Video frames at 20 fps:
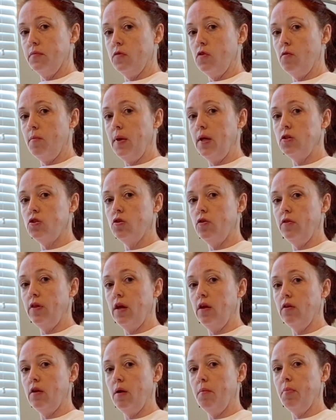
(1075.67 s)
So make sure
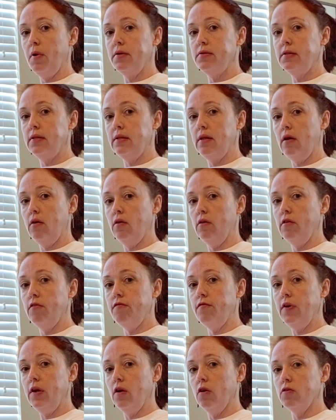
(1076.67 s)
that you're not pressing down on the
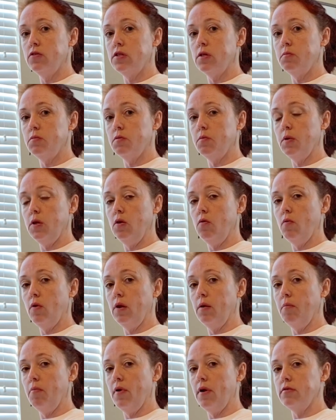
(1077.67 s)
fingertips, but you
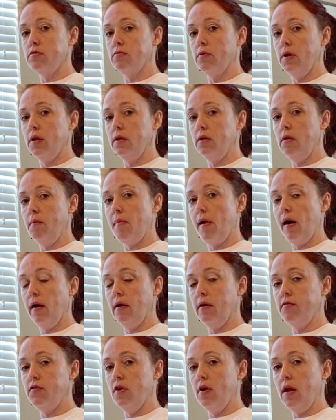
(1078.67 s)
want to press right on the
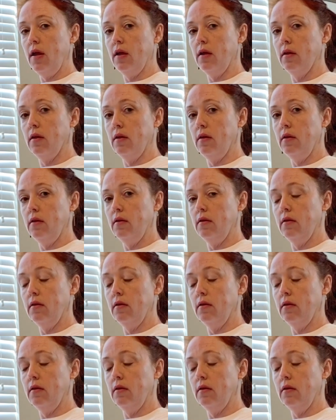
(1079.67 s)
back of your hand.